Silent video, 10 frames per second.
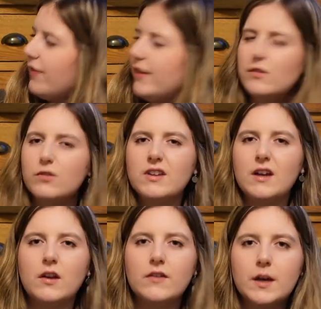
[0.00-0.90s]
This is obviously
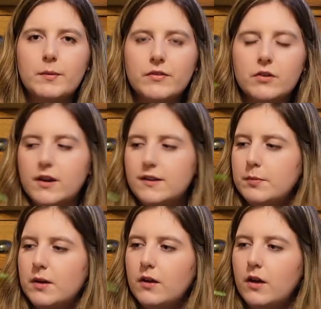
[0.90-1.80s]
kind of like a bit of a crazy
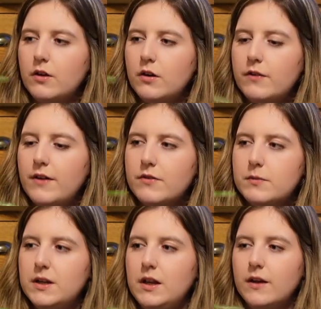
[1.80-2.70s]
plant. I don't know if
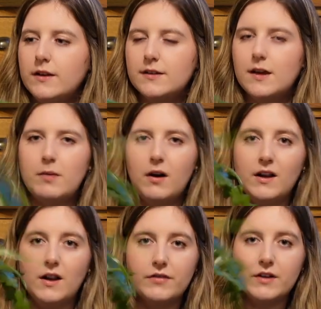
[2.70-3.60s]
everybody likes it, but I
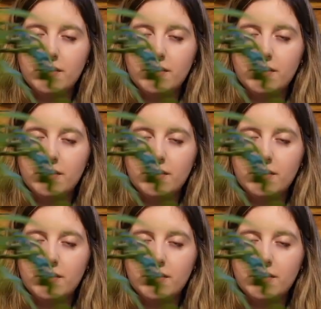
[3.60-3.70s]
love it. I